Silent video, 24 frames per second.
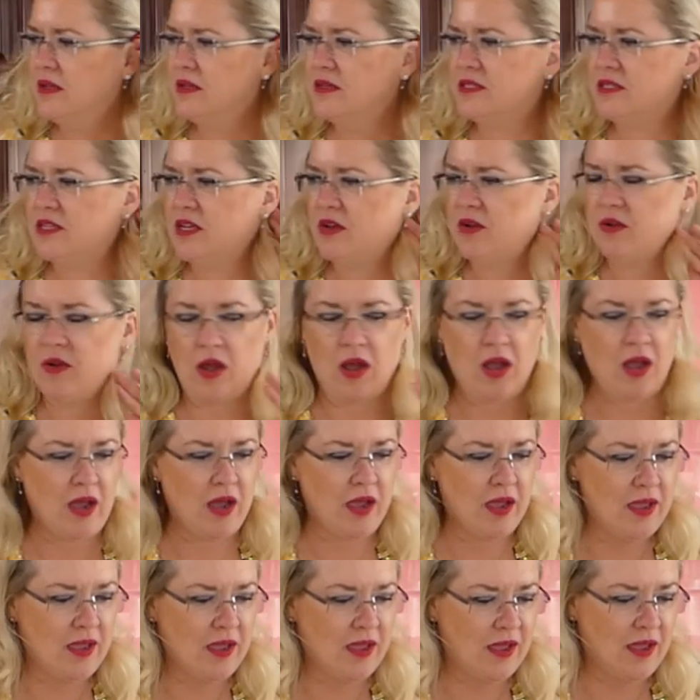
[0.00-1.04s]
So
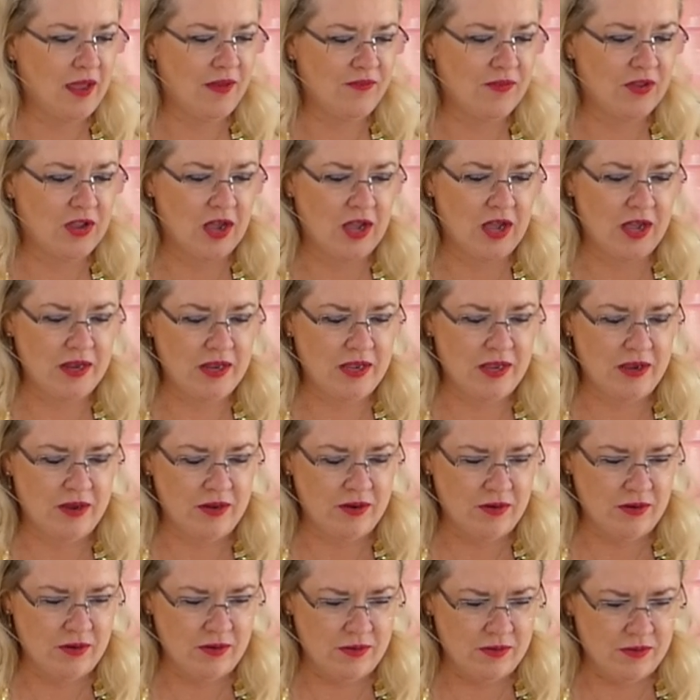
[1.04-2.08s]
I have got
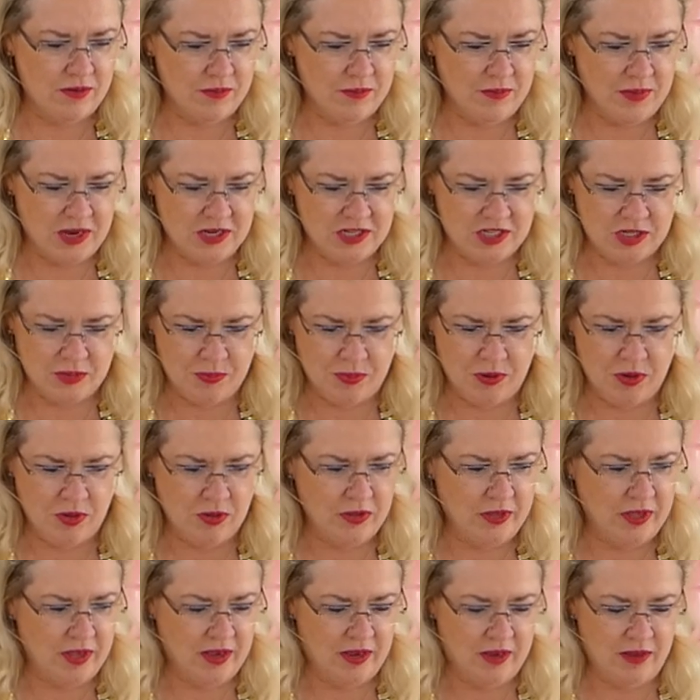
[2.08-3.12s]
here my
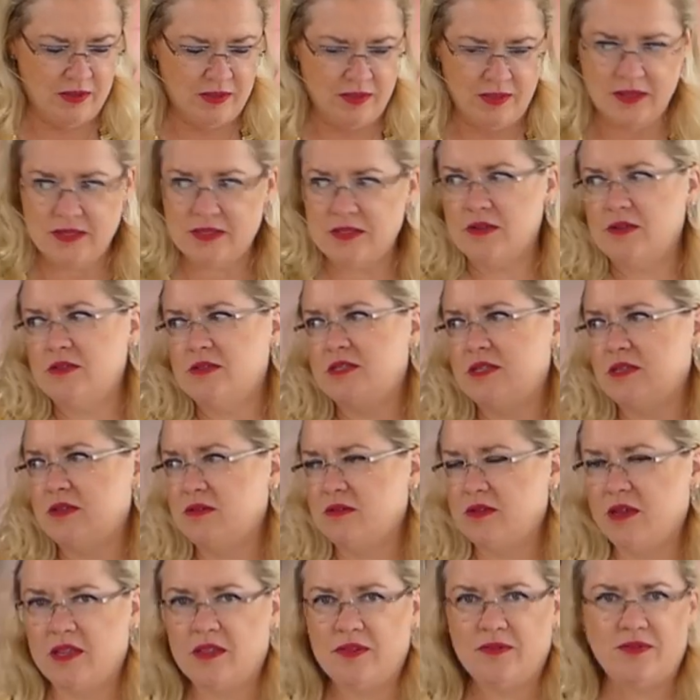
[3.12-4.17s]
chipotle that's
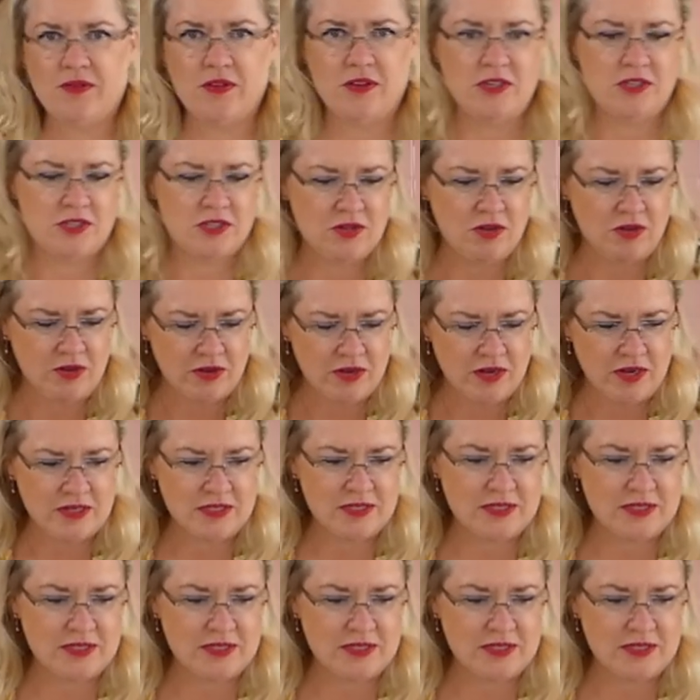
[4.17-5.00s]
also in the fridge. Hold on a